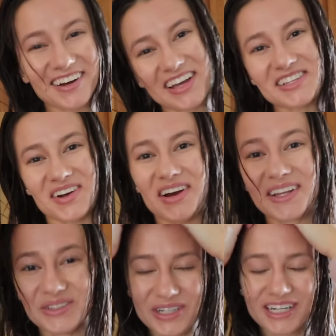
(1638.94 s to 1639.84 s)
Okay, sorry,
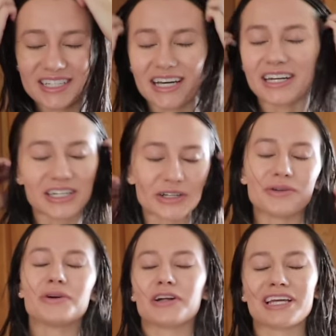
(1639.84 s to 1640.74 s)
Luna decided to
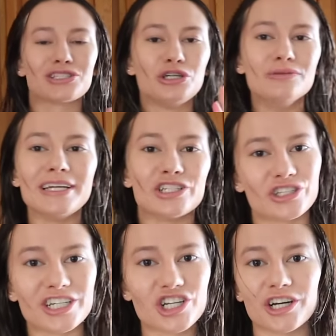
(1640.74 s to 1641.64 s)
do her like two minute
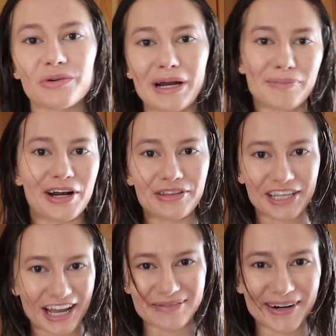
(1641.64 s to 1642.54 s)
drink chug when I brought out the
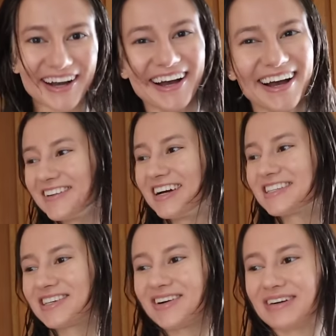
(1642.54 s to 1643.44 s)
camera. Anyway,
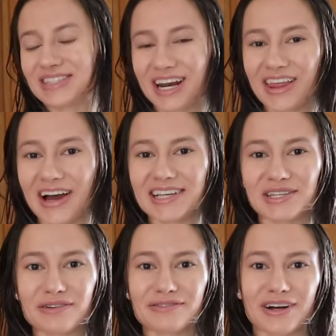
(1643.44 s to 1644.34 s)
so I've done a lot
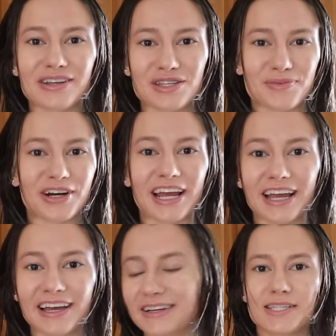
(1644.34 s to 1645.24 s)
so far this
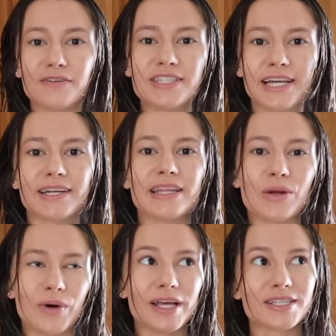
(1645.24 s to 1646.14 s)
morning. Self tanned, and
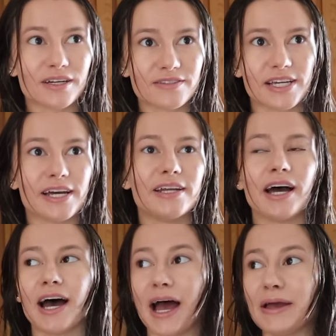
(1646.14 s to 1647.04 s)
then while I self tanned,
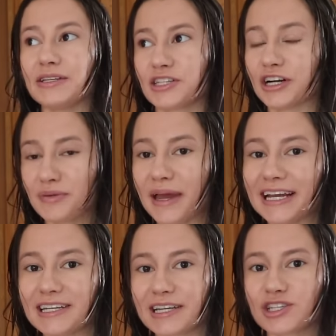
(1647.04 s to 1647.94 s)
I started
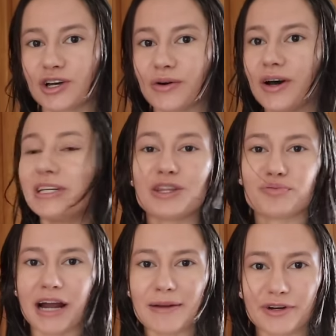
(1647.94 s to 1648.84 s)
painting. So we did the
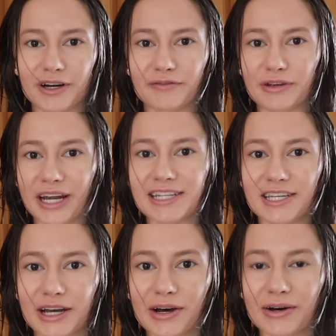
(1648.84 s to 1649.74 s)
primer a few nights
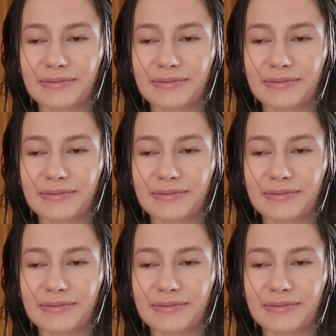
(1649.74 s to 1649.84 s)
ago.